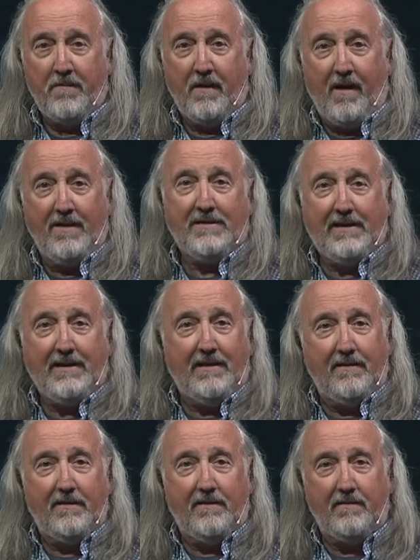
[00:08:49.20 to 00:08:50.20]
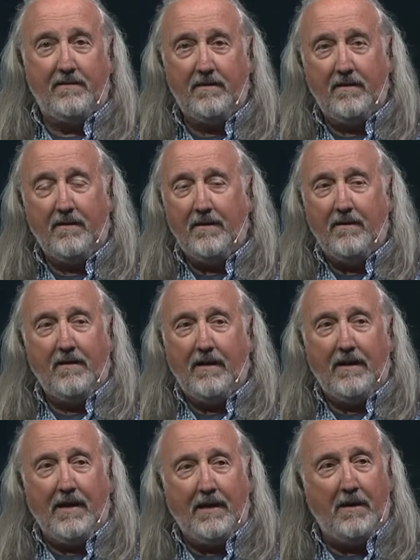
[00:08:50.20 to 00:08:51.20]
Honestly,
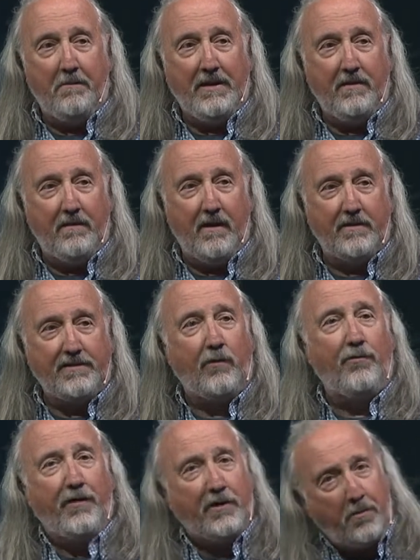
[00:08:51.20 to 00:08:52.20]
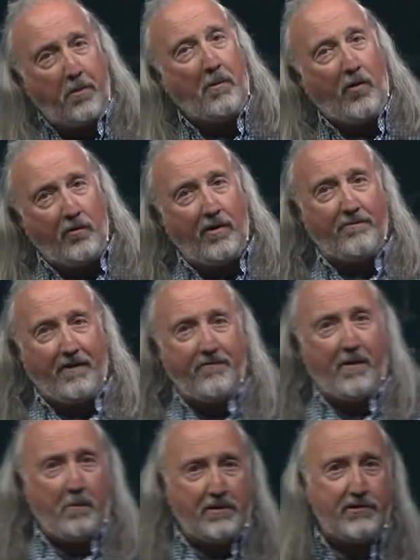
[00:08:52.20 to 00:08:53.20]
I mean, as I reflect upon my own life, I
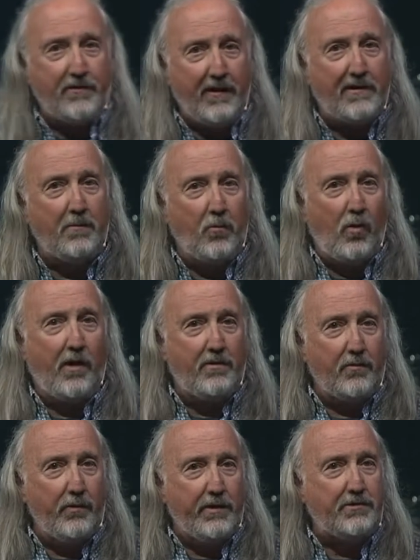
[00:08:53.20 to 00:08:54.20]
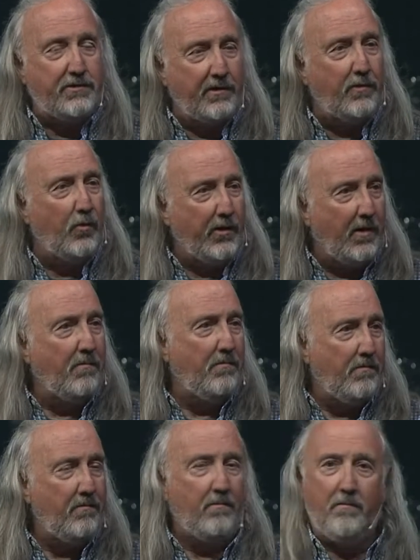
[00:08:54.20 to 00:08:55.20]
find myself acting more like the rich than the widow.
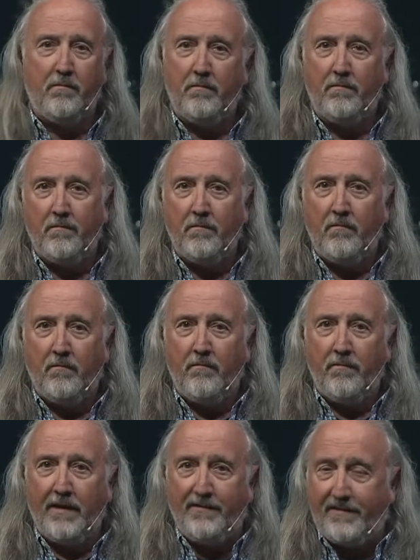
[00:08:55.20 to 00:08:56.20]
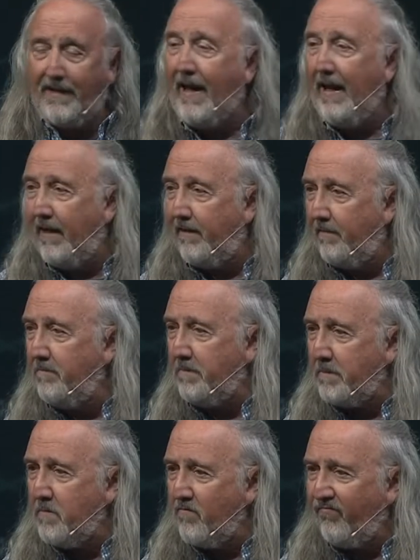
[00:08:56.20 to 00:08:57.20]
It's sad,
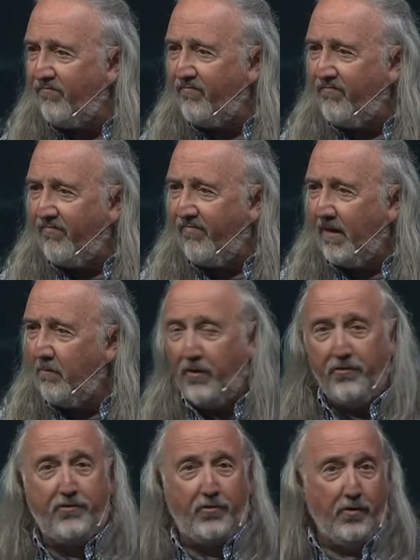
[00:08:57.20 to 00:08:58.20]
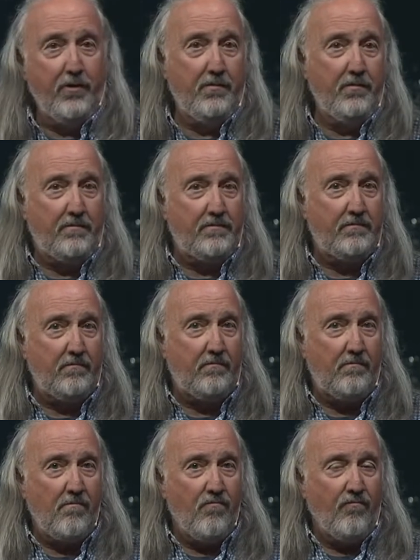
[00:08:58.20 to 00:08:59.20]
but it's true.
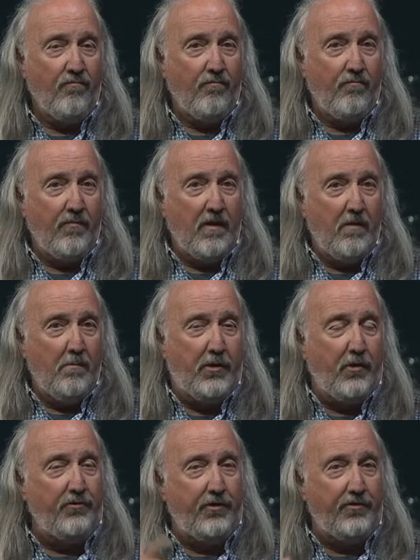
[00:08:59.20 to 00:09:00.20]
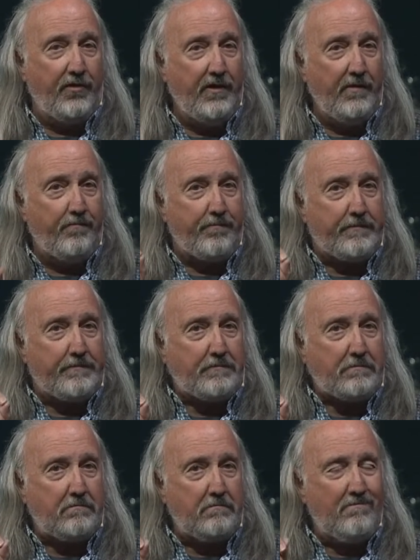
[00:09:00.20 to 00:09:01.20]
Because you see,
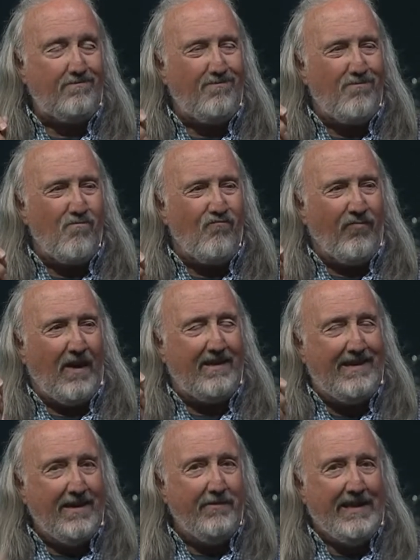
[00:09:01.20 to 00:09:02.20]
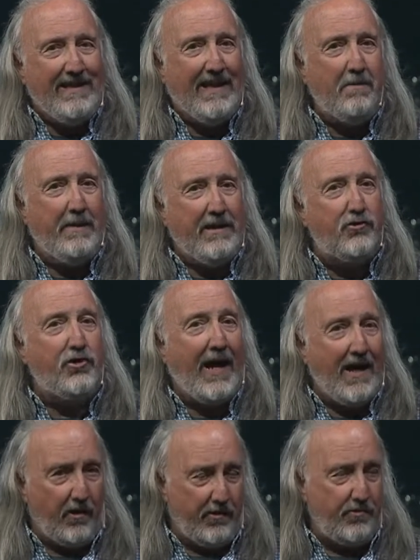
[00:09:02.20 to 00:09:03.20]
giving can be a
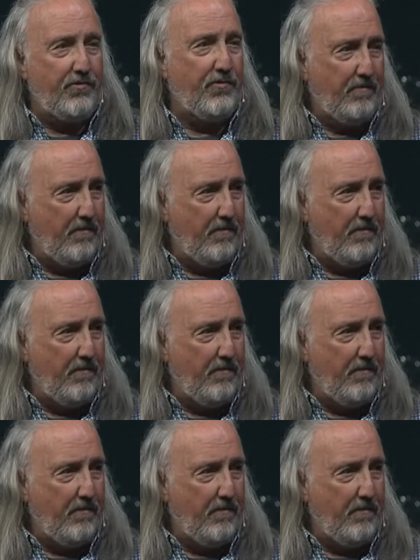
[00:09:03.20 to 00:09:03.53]
challenge.